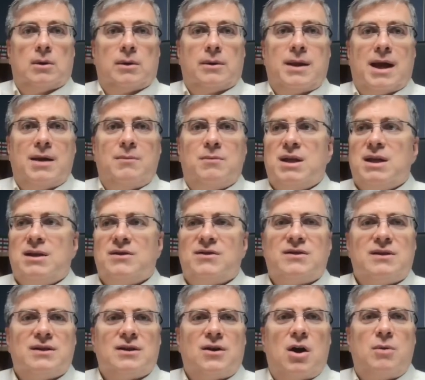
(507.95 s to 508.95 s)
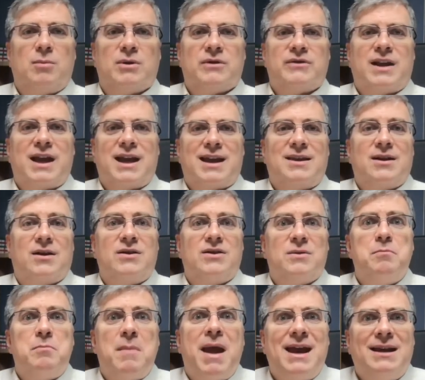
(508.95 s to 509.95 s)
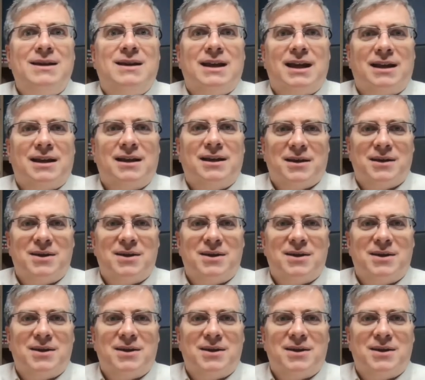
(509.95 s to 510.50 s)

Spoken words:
That means almost like they're demanding